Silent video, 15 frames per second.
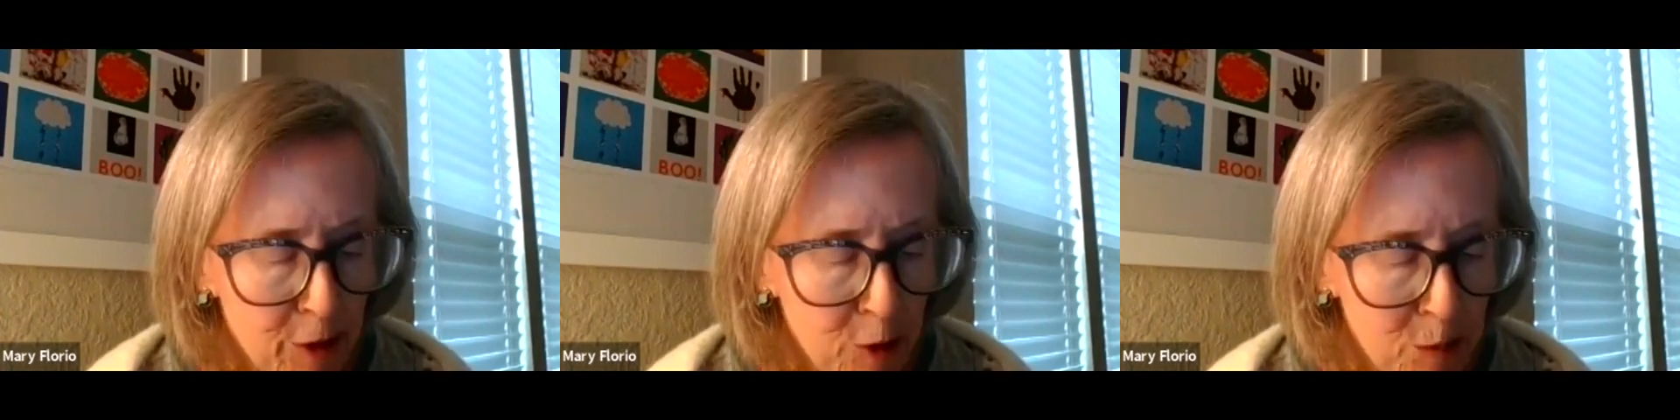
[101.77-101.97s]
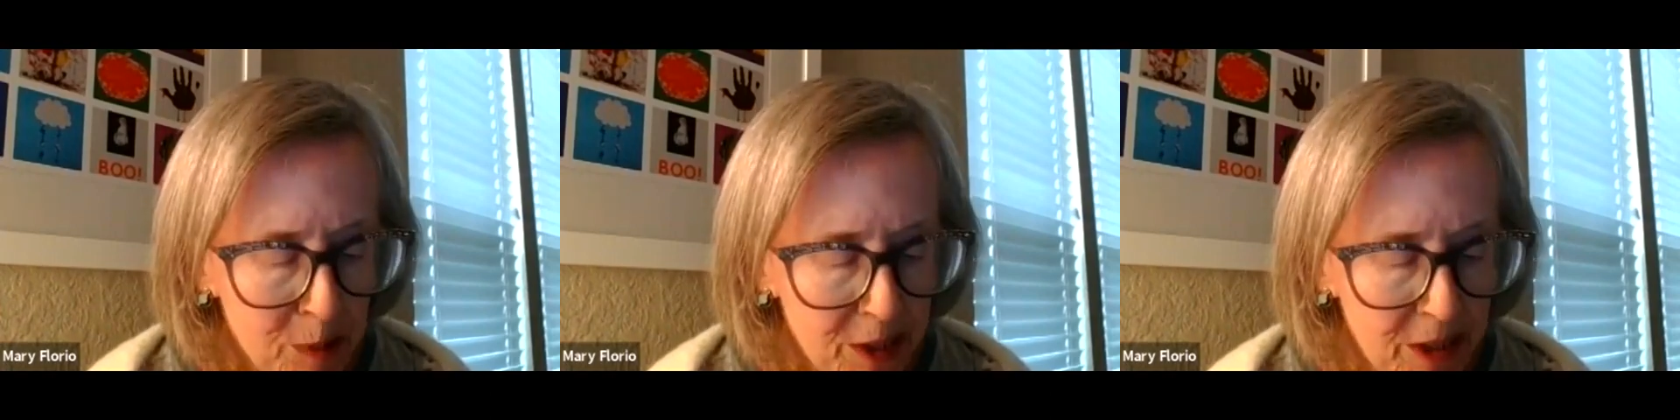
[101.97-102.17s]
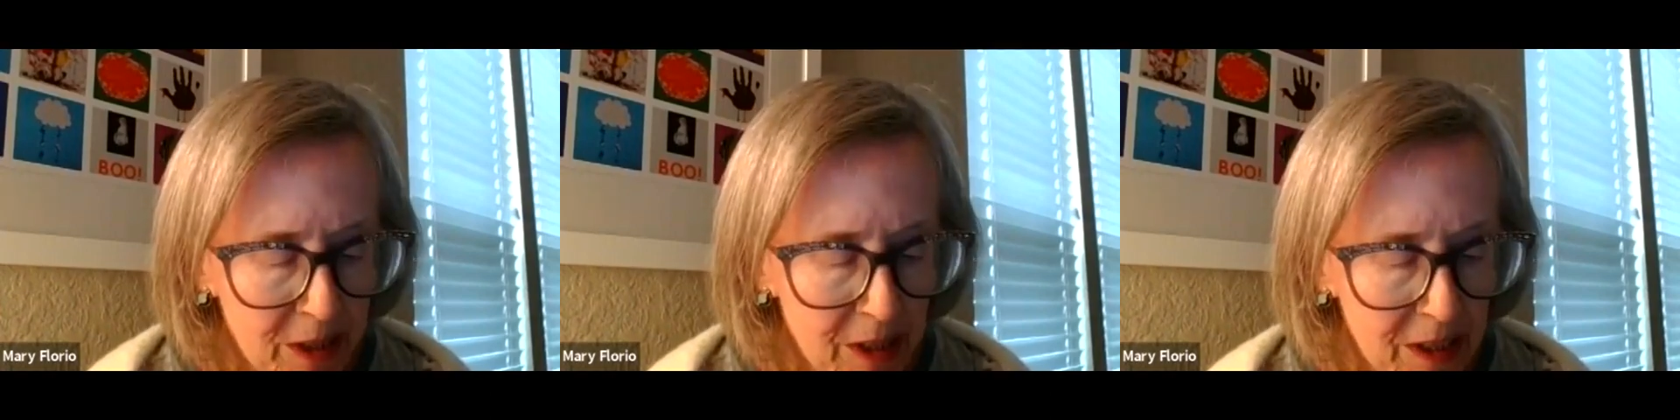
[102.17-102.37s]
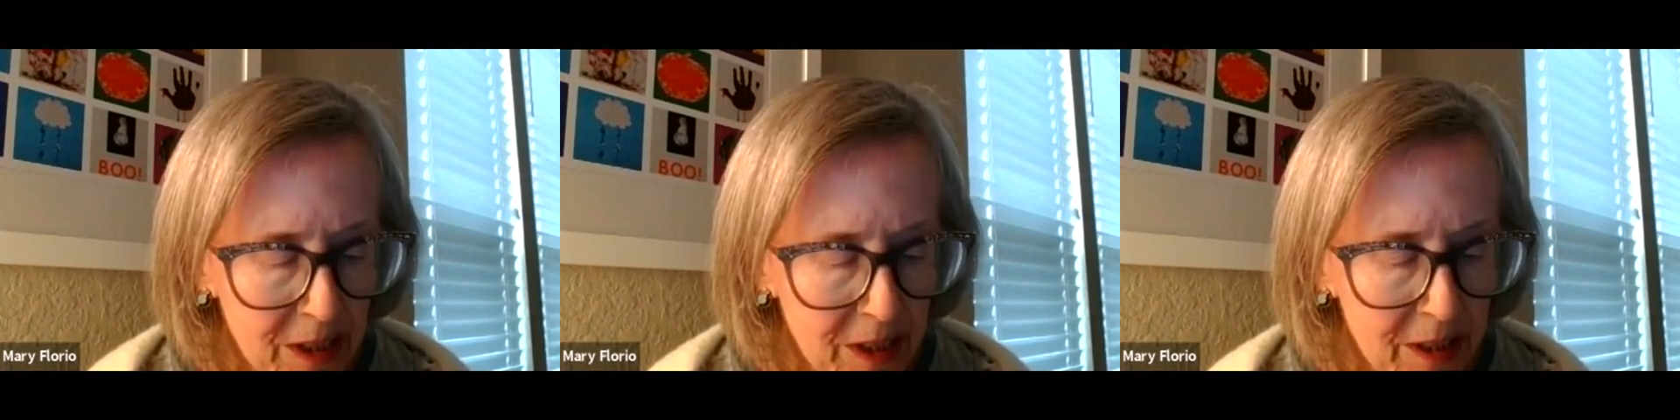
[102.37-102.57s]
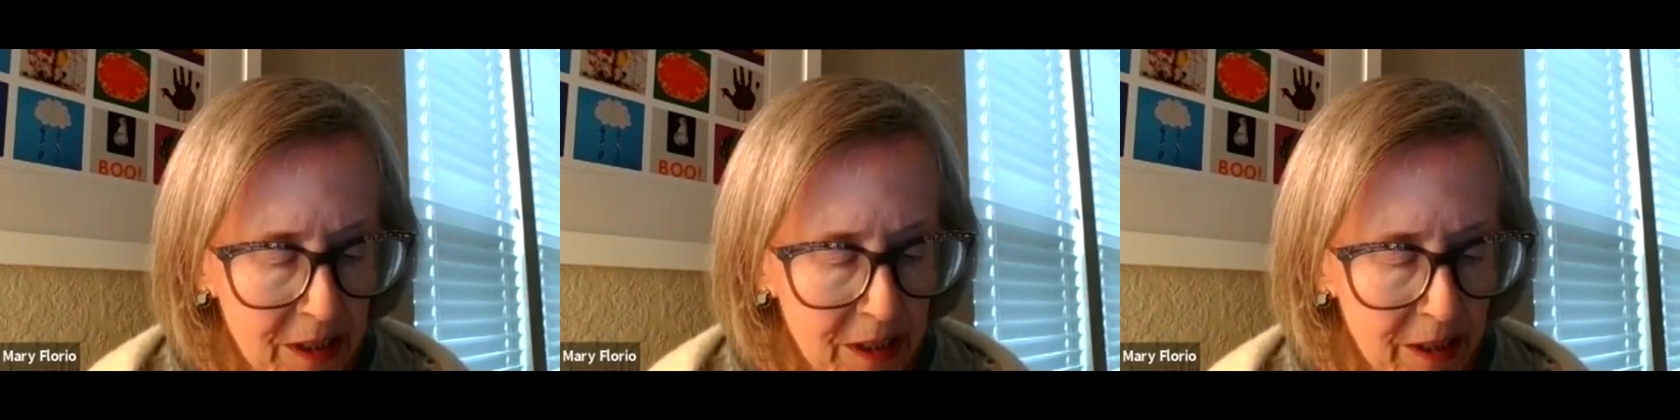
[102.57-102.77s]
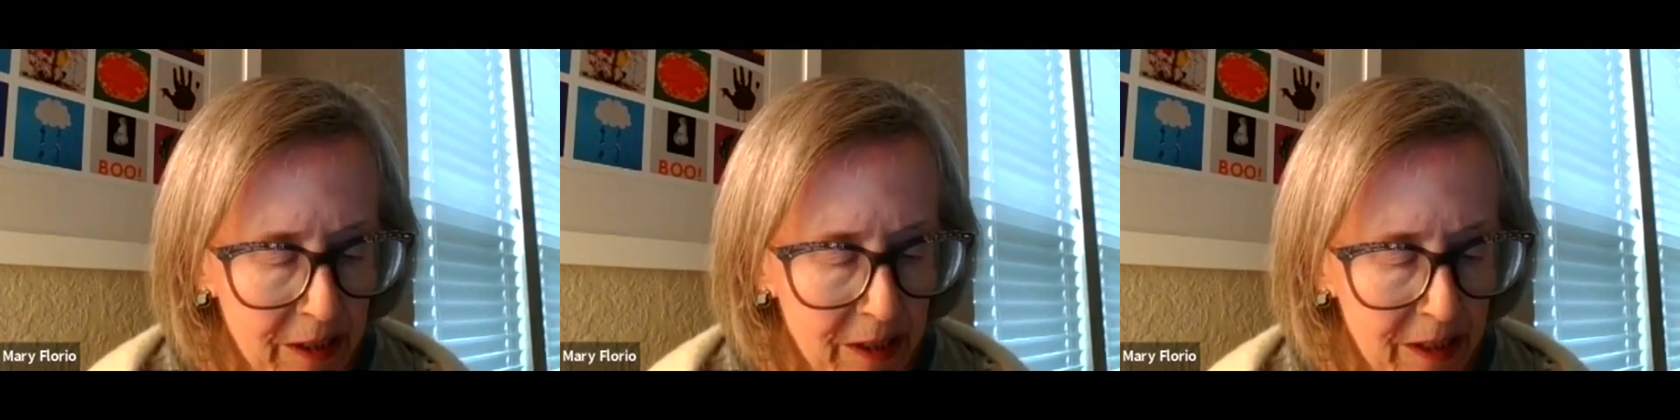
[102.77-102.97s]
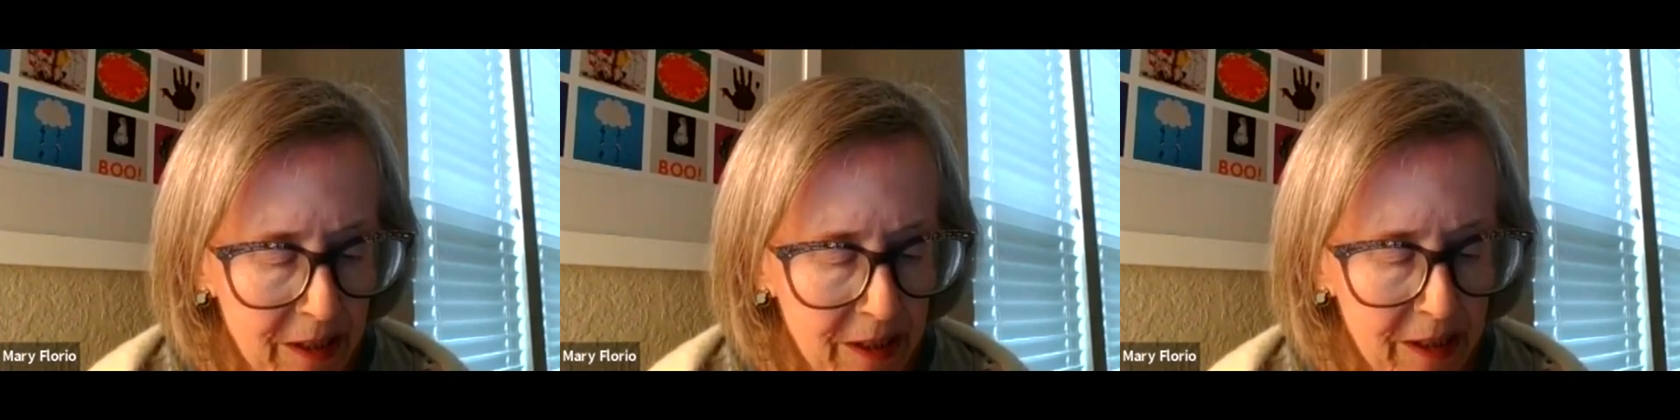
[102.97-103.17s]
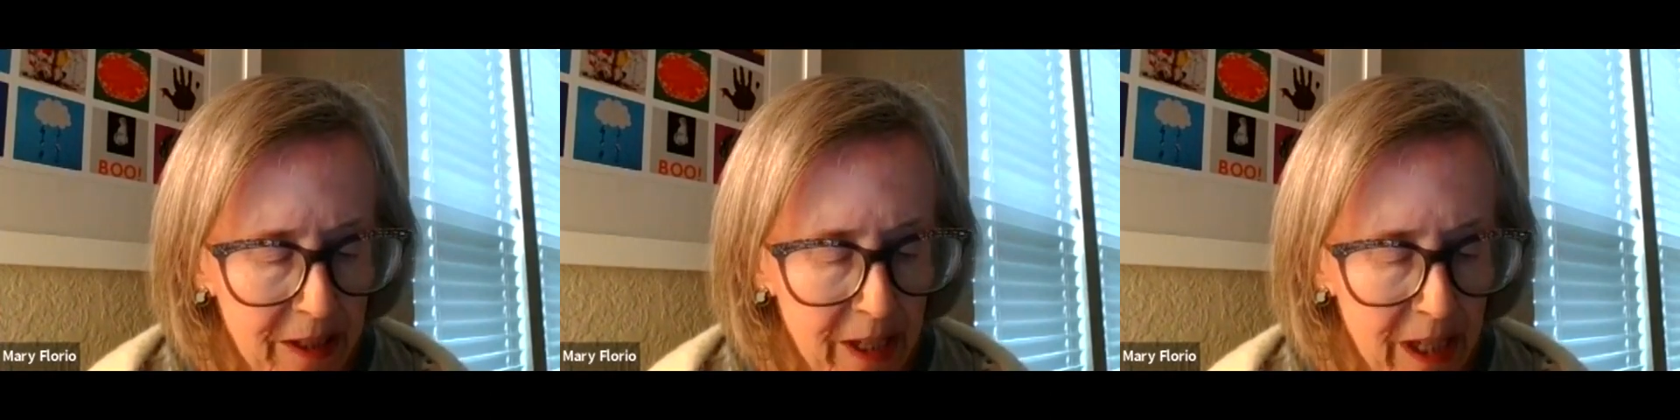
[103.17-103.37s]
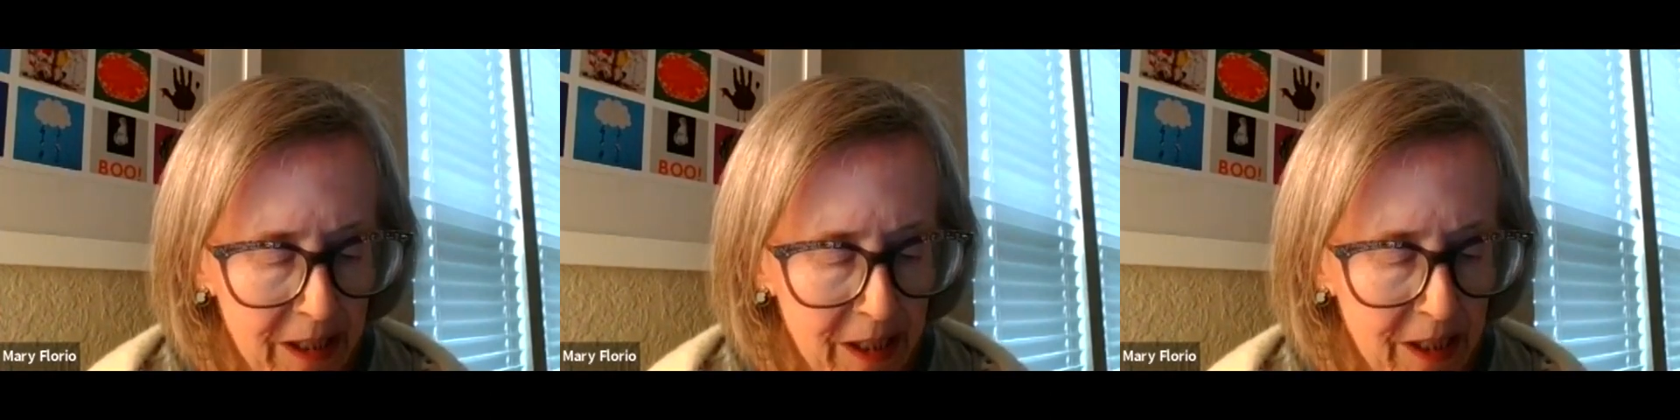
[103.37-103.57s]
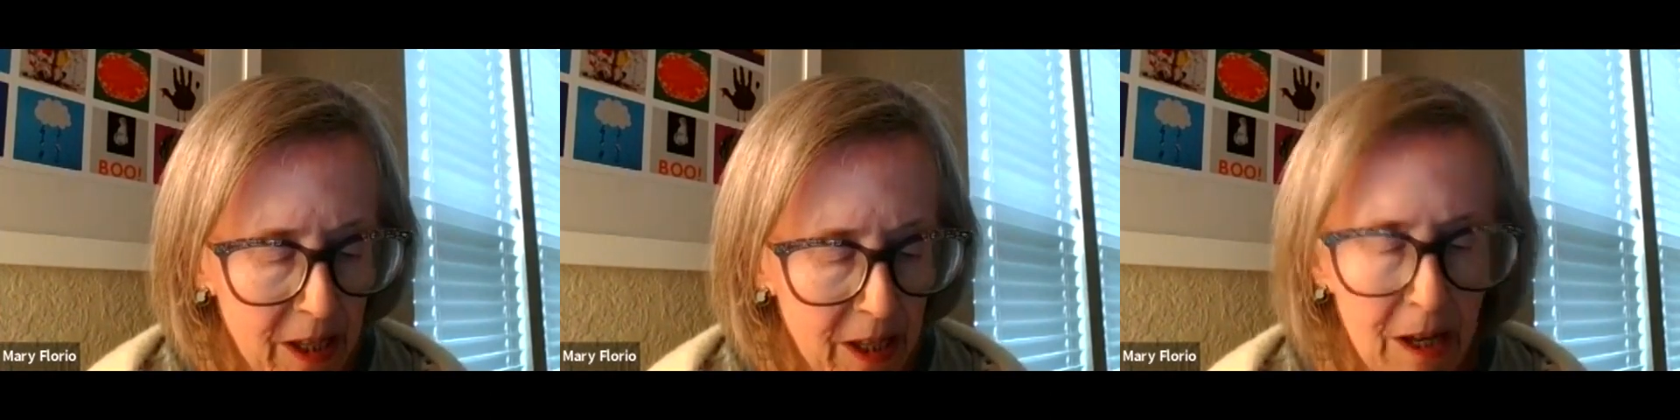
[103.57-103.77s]
there was this
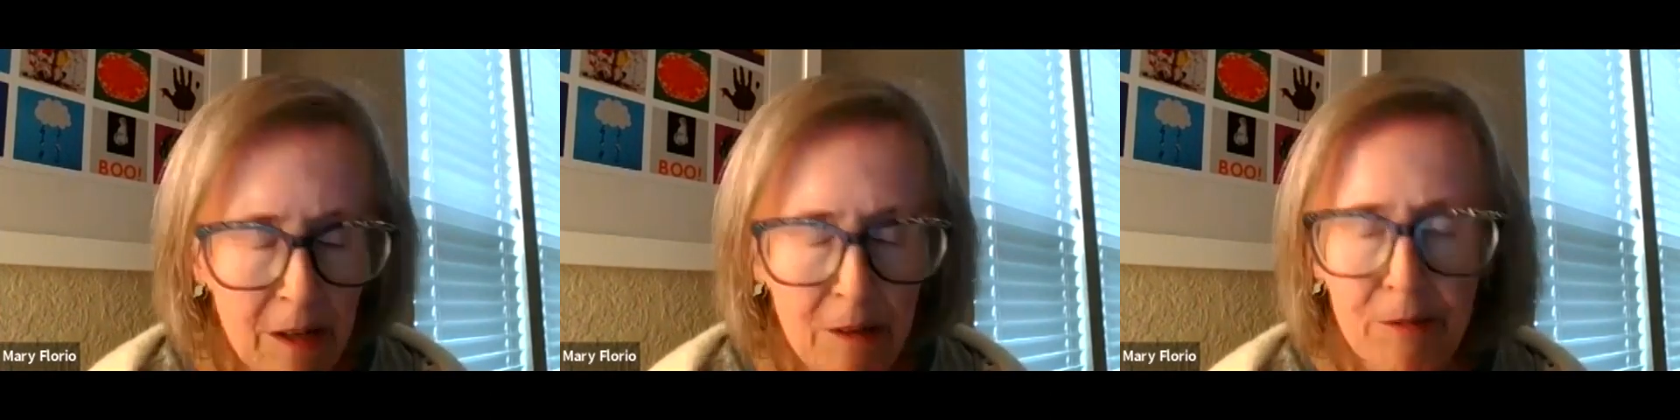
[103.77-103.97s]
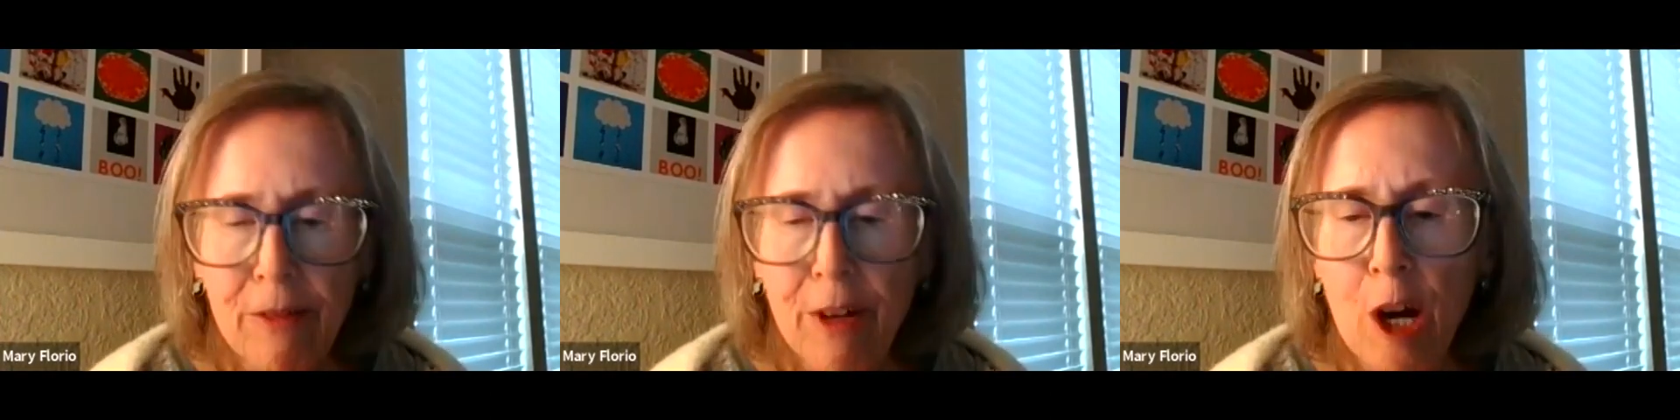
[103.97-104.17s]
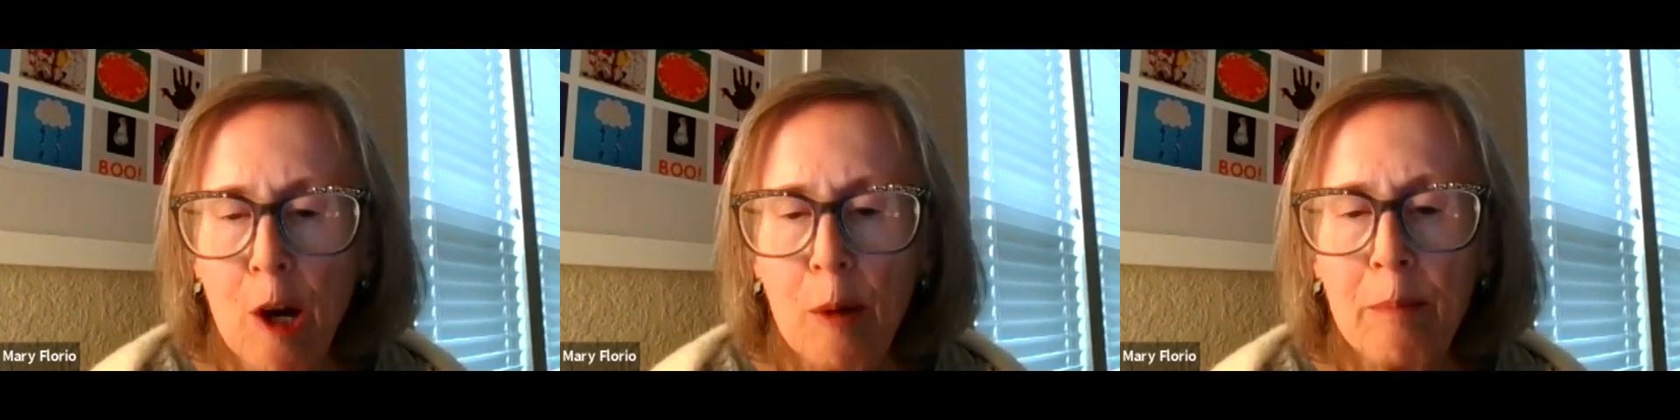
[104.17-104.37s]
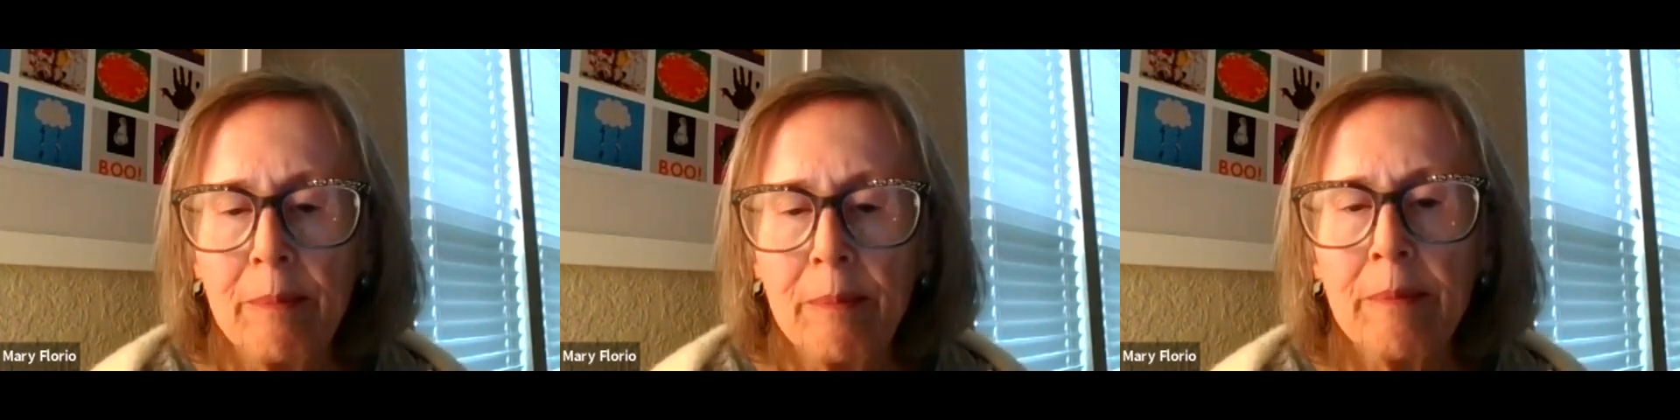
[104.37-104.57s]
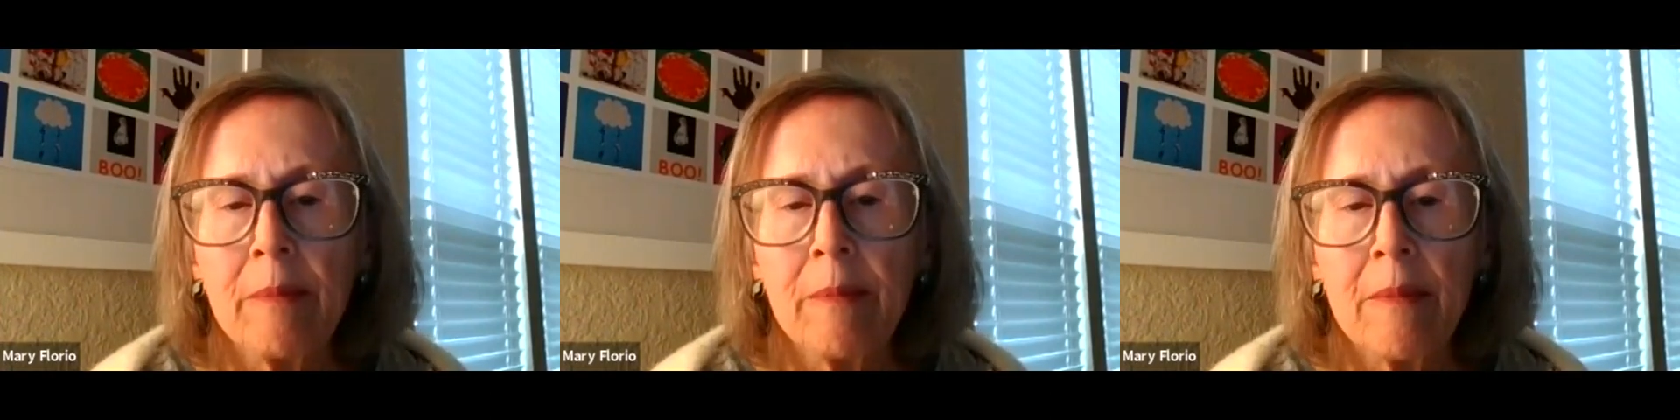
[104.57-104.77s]
sense of a